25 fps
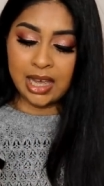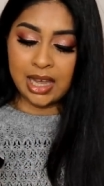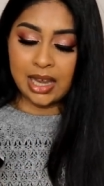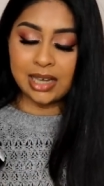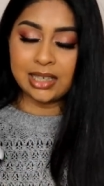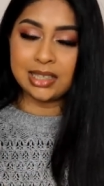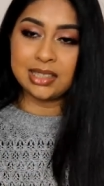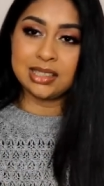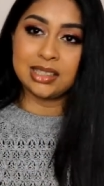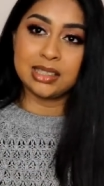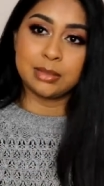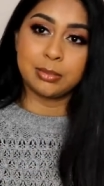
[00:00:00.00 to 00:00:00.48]

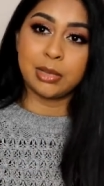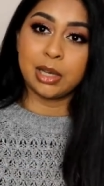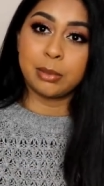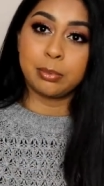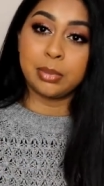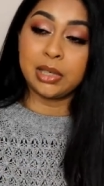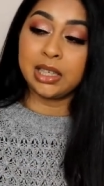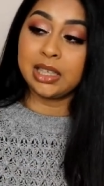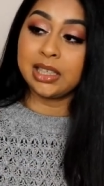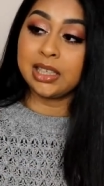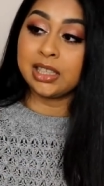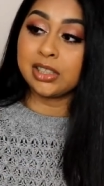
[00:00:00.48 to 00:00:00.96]
And this is my
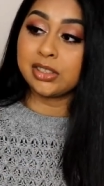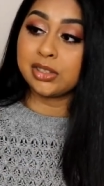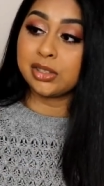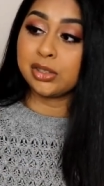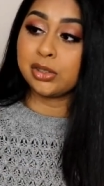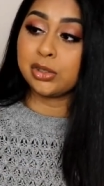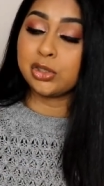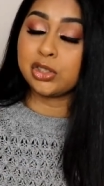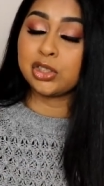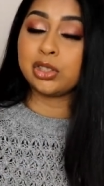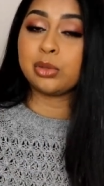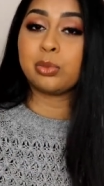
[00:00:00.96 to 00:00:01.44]
peeling
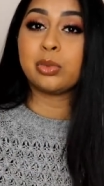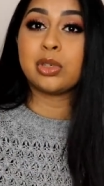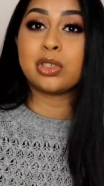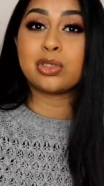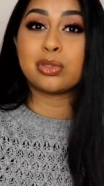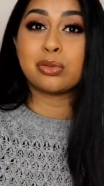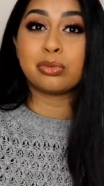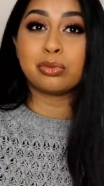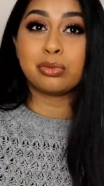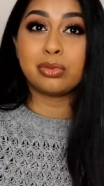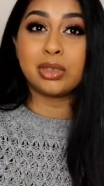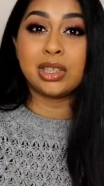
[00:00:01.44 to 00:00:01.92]
solution,
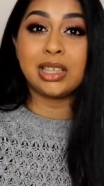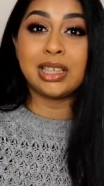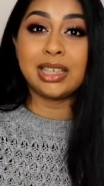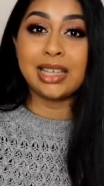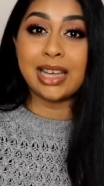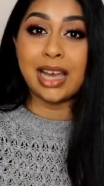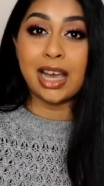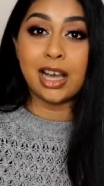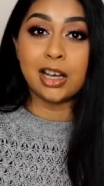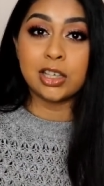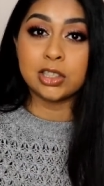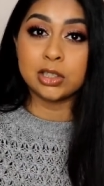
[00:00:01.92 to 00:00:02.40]
which
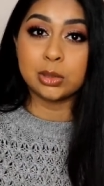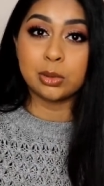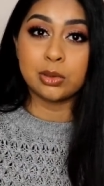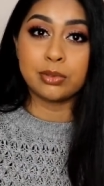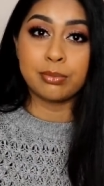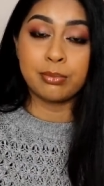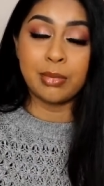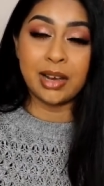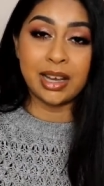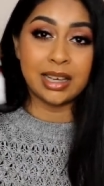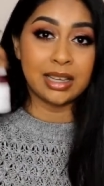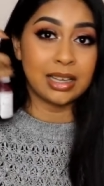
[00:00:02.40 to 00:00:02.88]
really helps
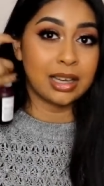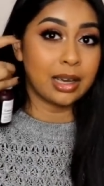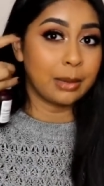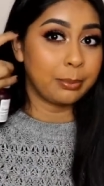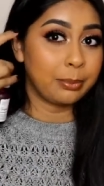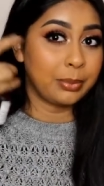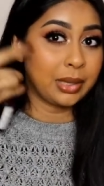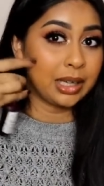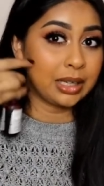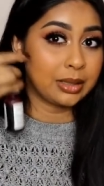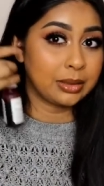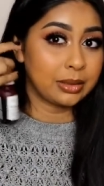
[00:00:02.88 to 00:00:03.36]
with my
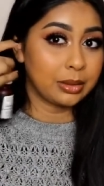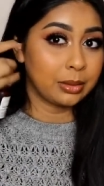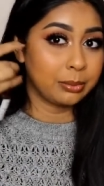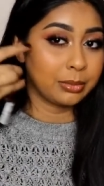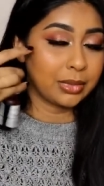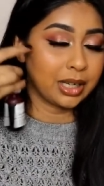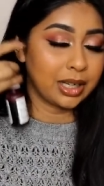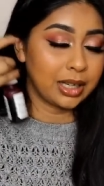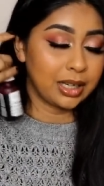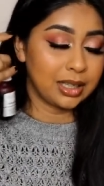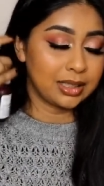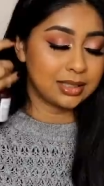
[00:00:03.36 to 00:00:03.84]
pig
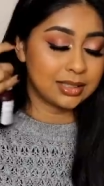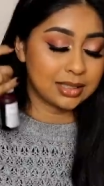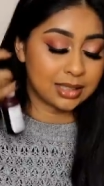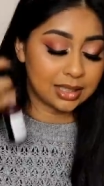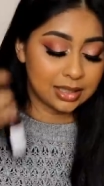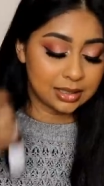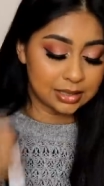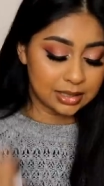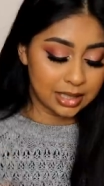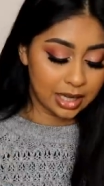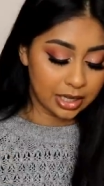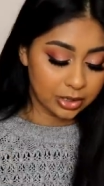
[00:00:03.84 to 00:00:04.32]
my
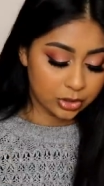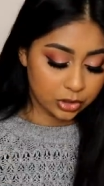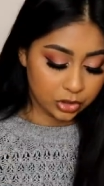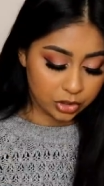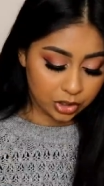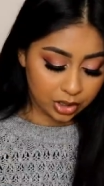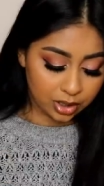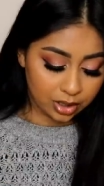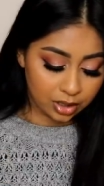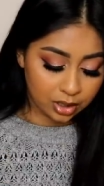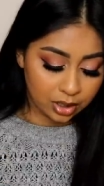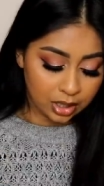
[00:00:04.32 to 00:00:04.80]
skin
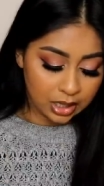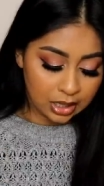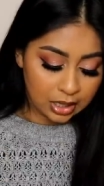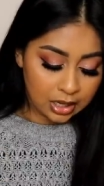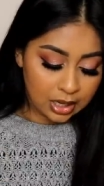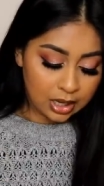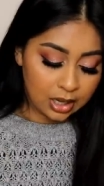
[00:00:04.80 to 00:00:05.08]
texture.